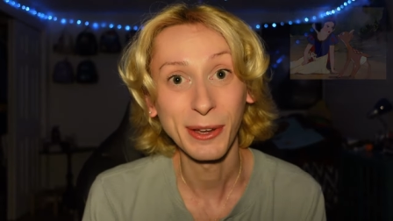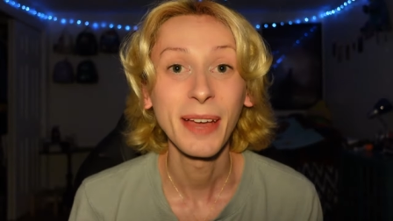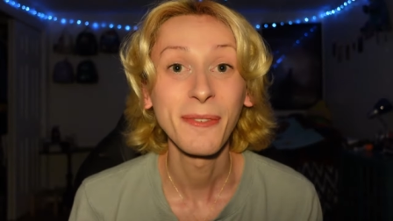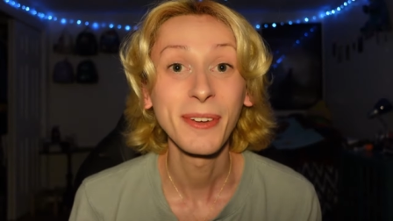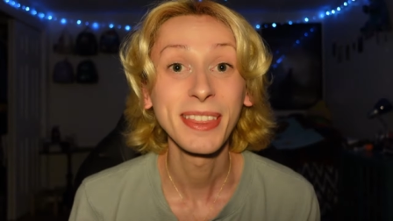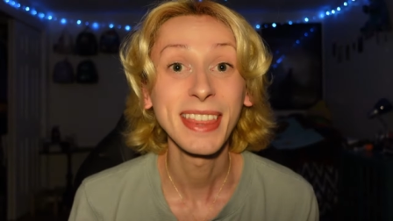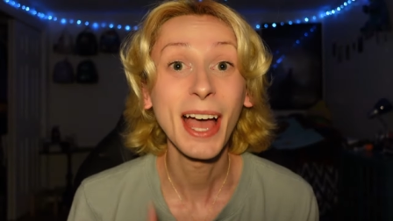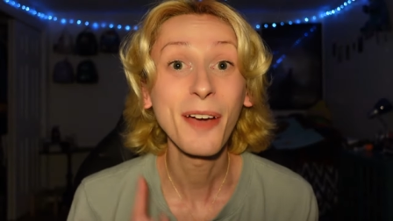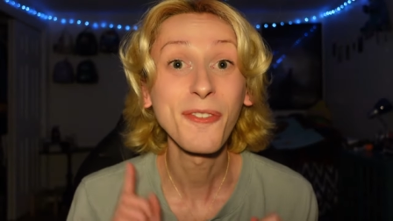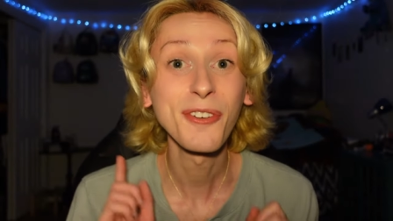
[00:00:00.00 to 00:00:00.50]
And
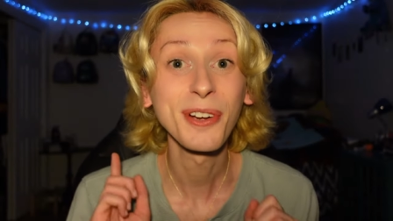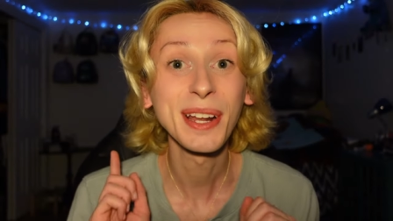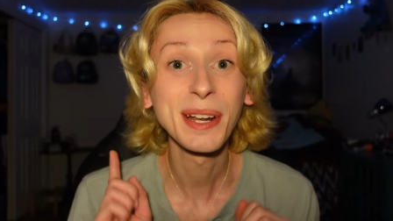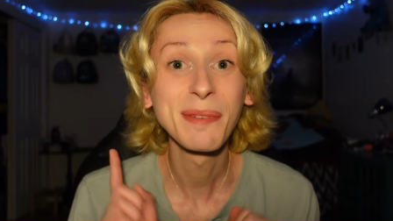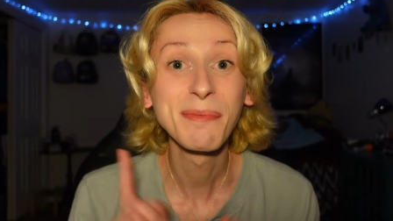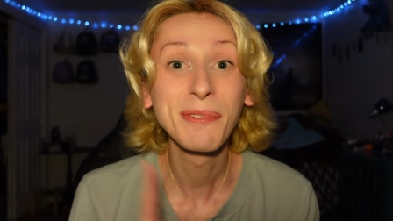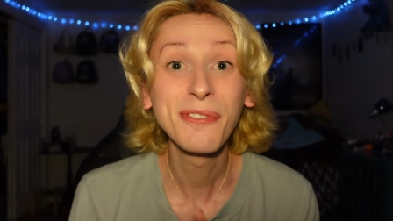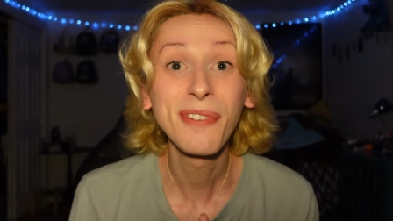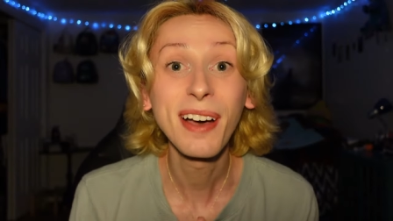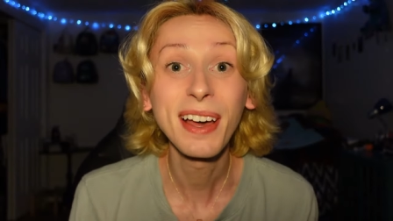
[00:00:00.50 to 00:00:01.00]
with that, we're gonna
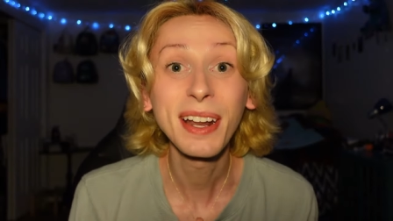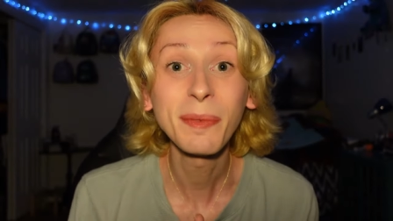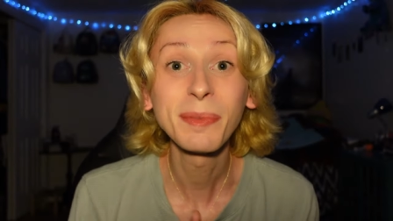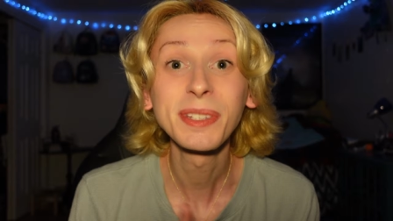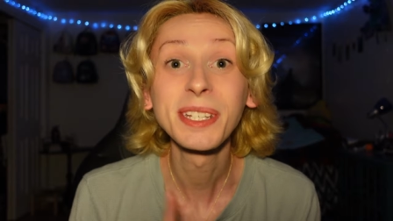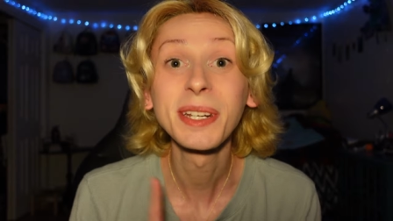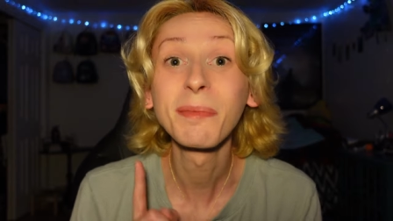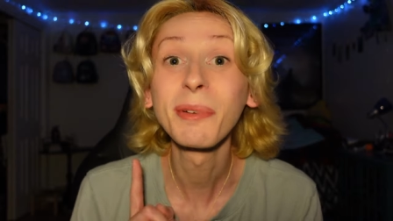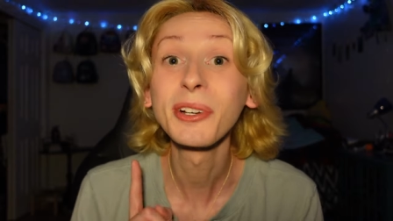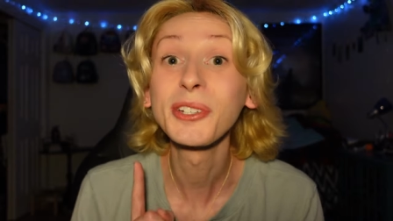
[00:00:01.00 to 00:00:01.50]
move on up
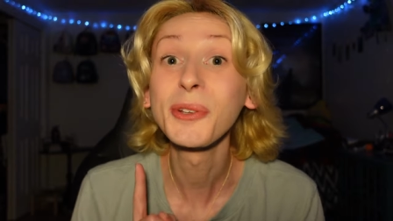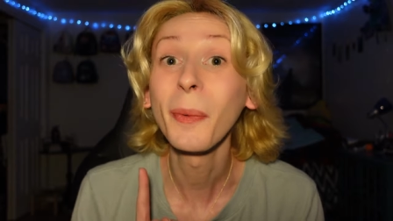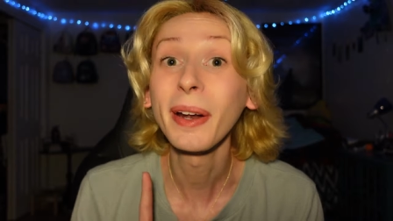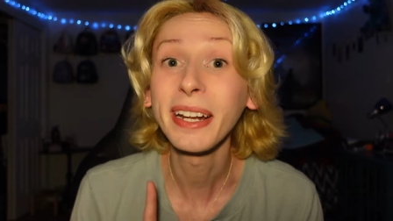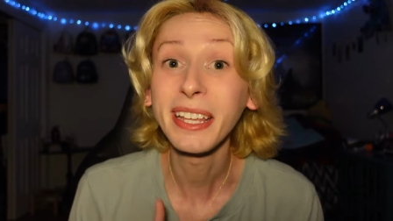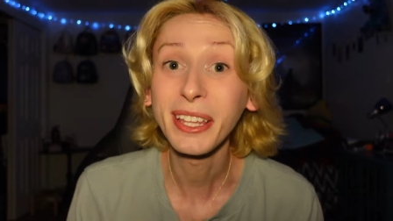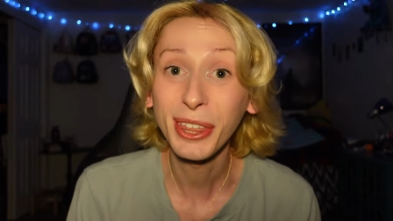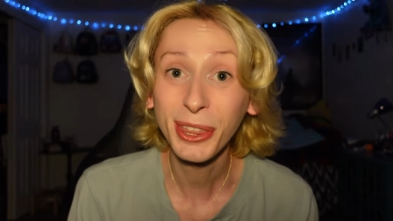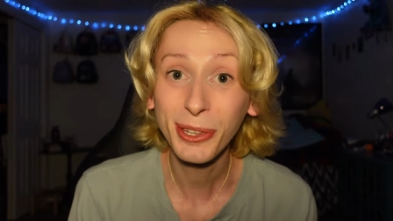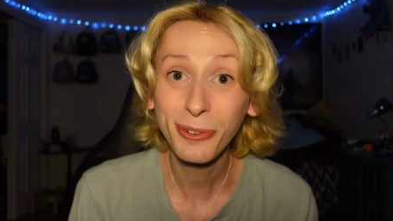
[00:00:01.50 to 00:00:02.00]
to number
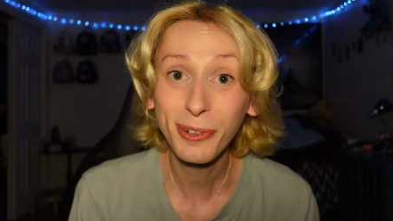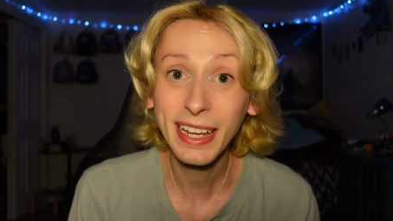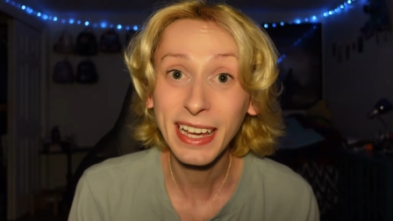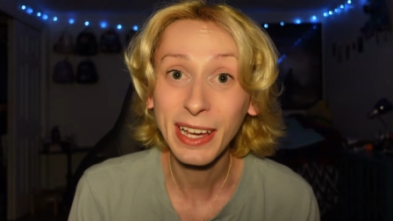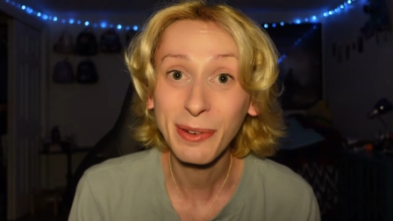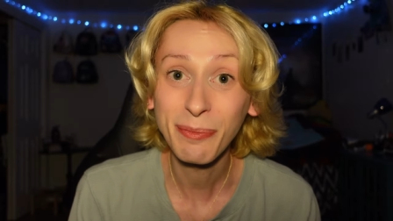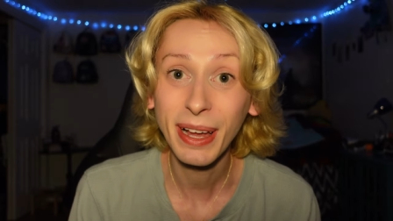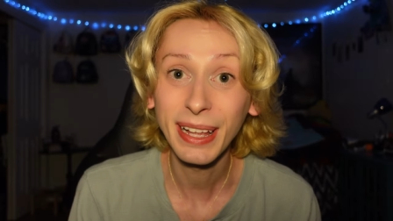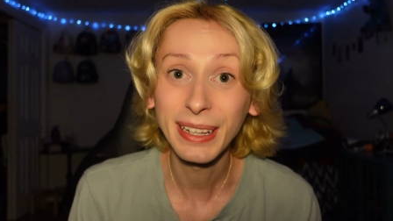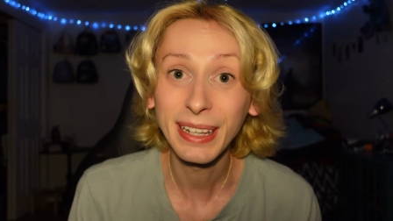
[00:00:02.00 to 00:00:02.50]
23
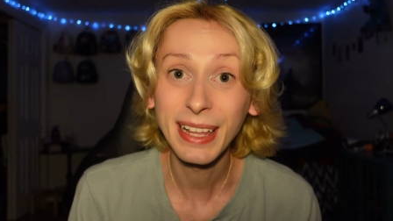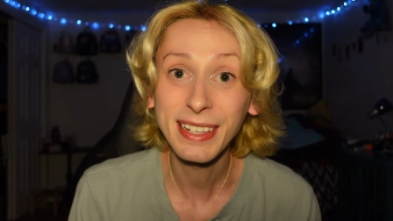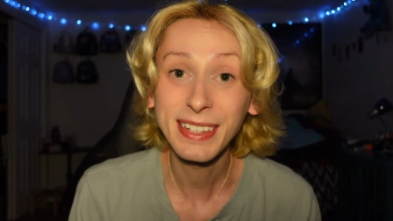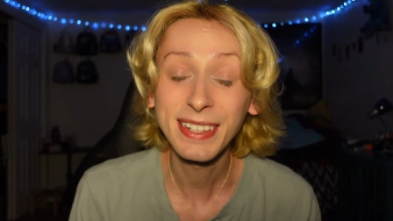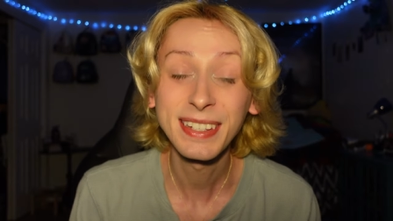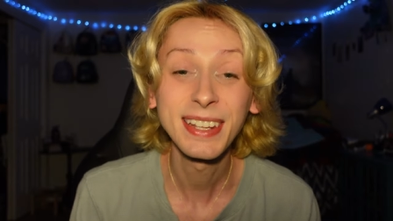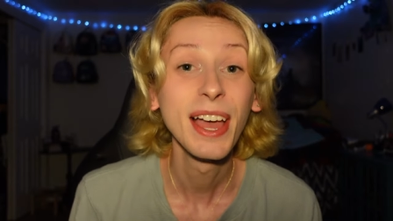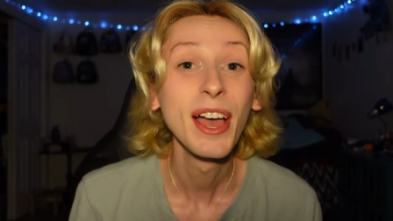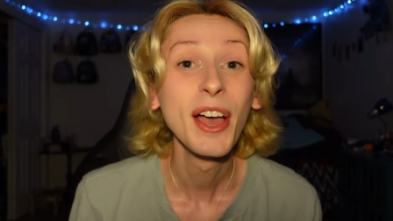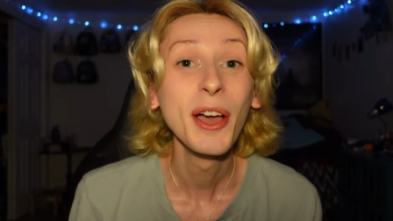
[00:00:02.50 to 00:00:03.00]
on my
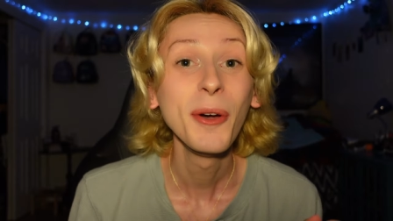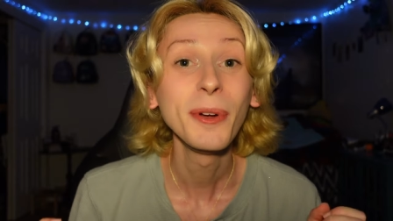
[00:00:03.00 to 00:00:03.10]
list,